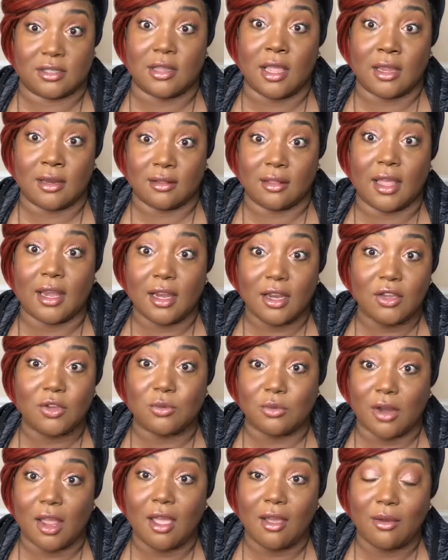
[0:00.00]
and letting
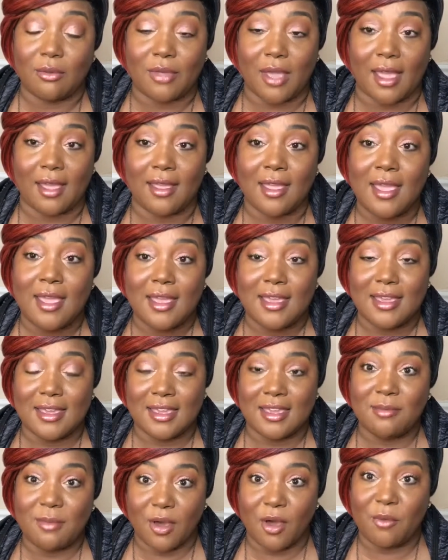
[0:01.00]
you know that
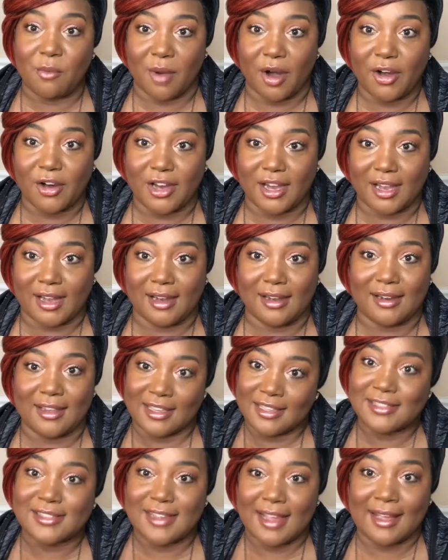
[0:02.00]
email marketing
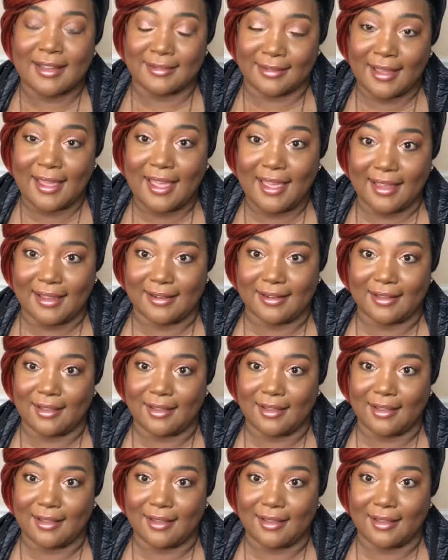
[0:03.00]
is not dead.